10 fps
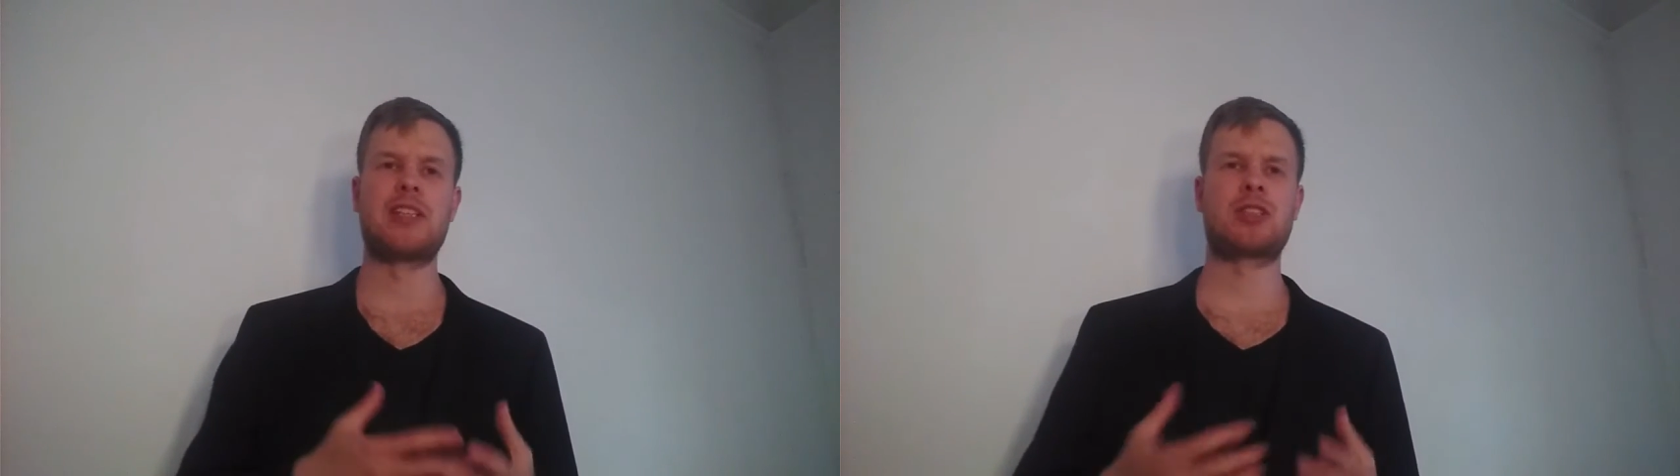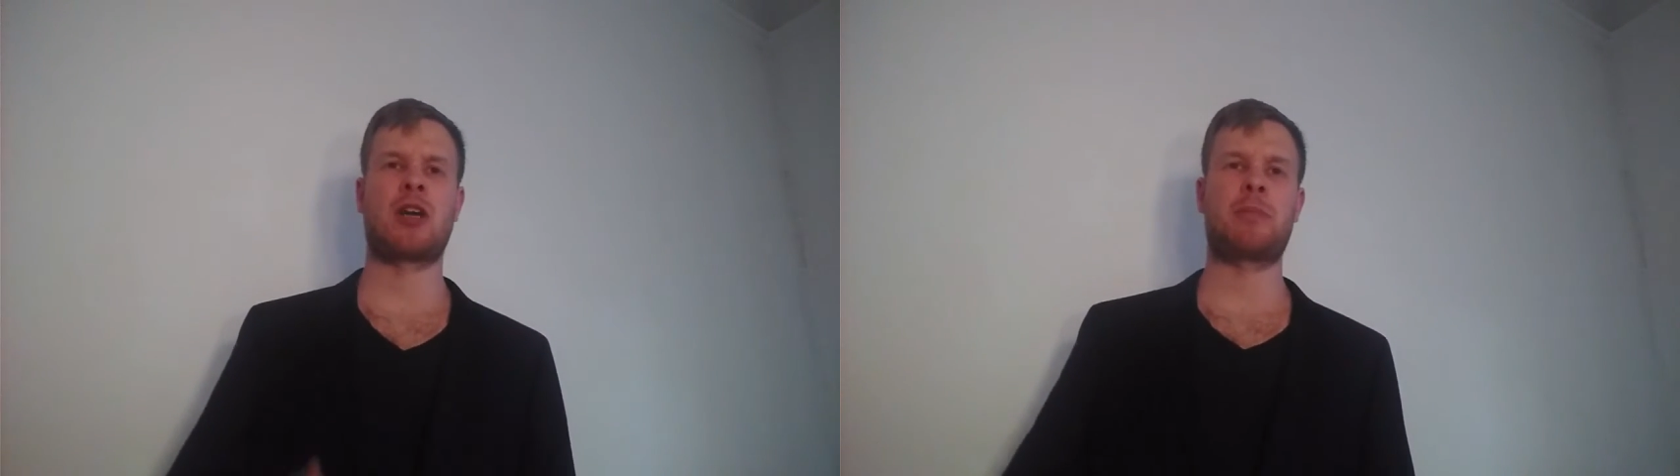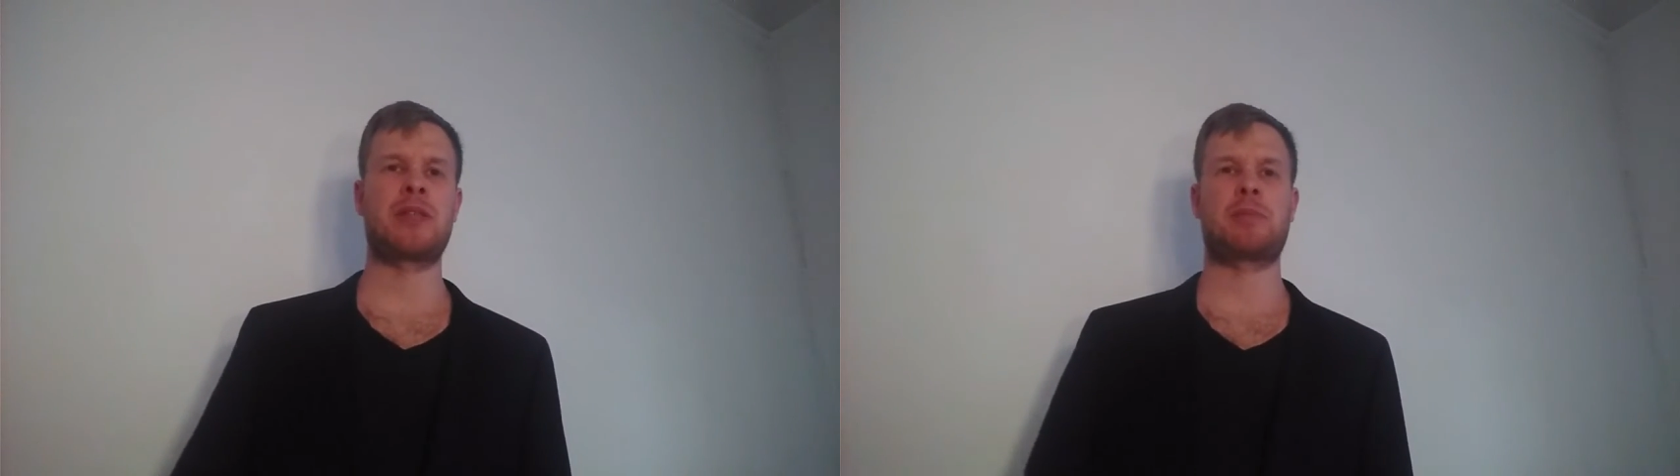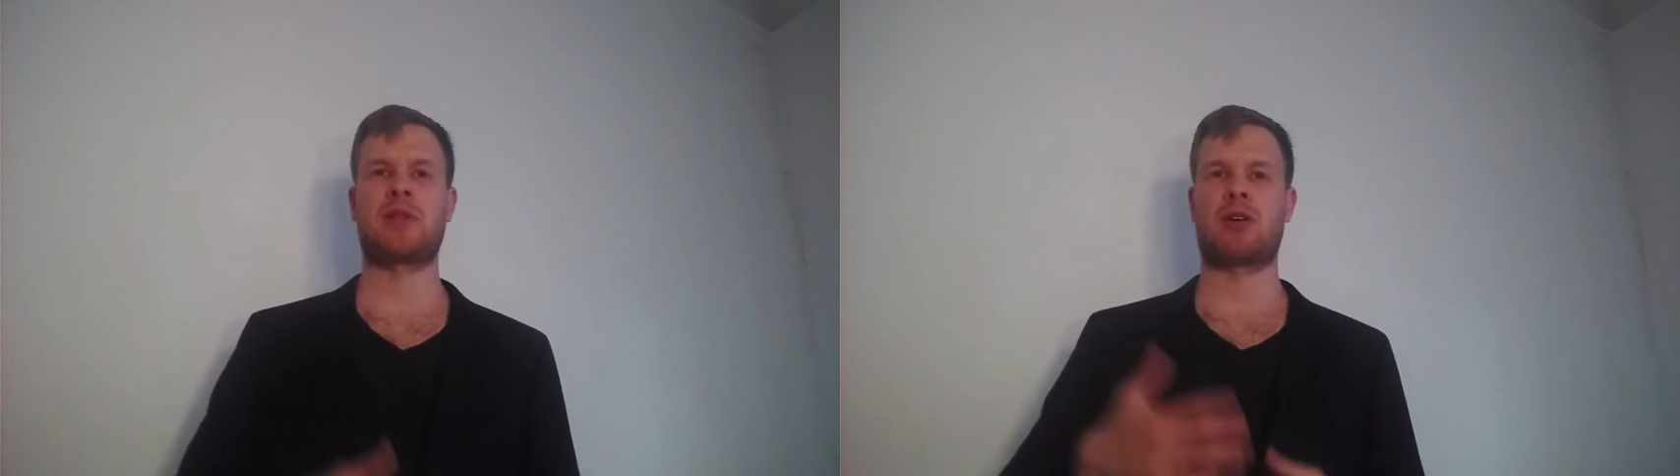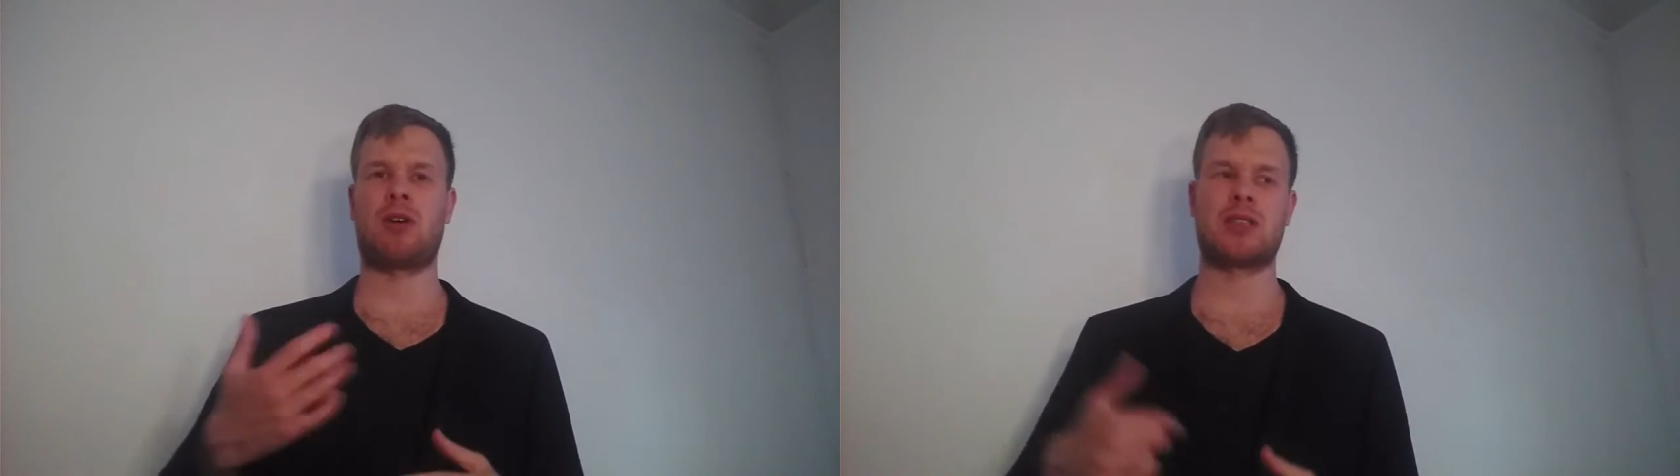topic,
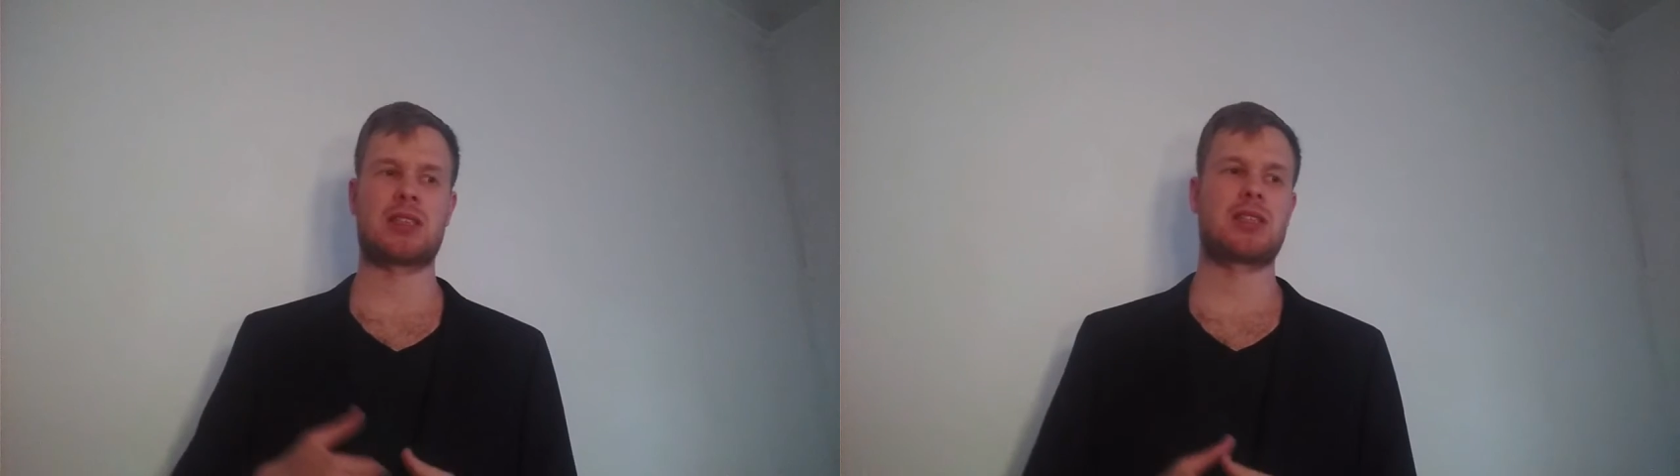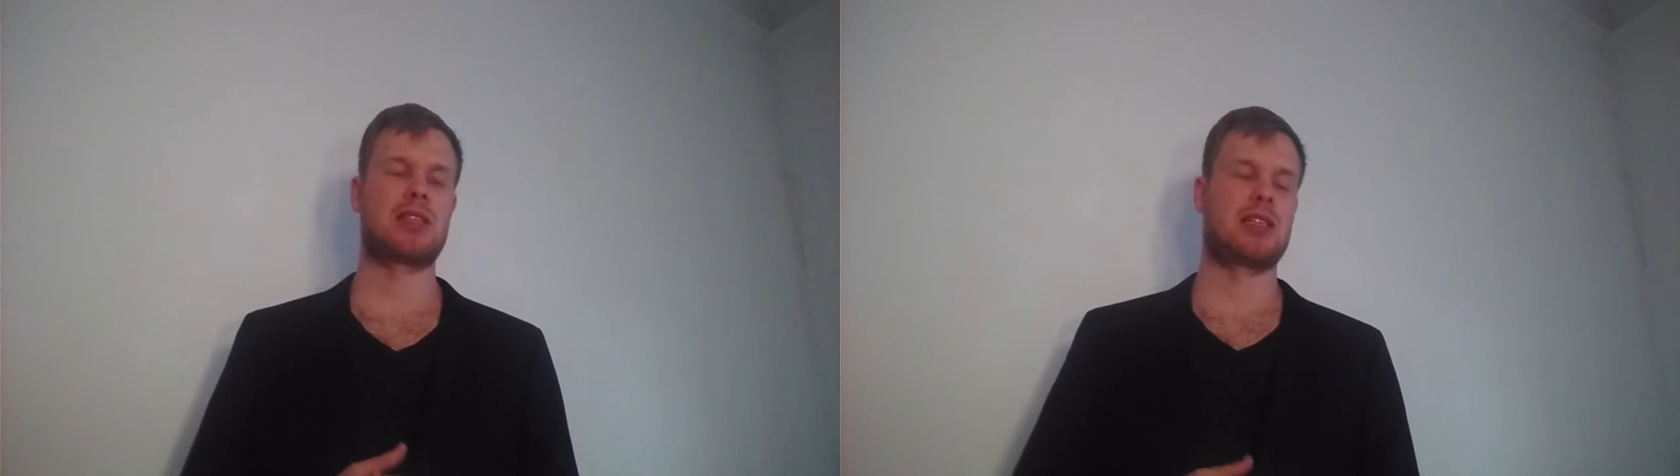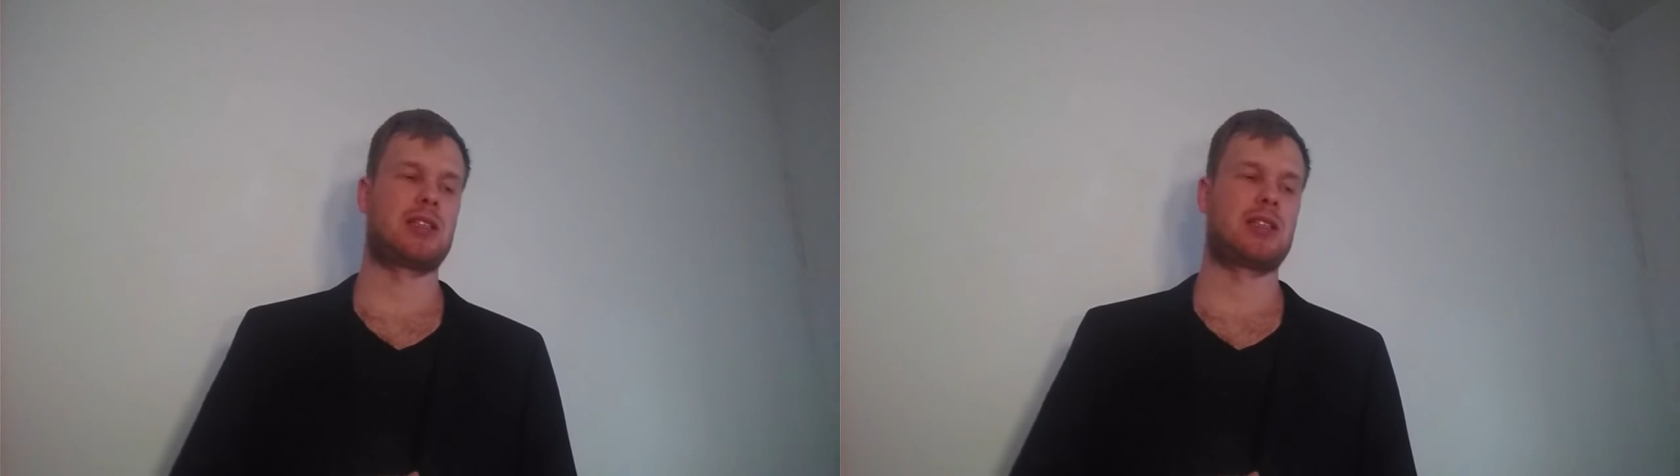because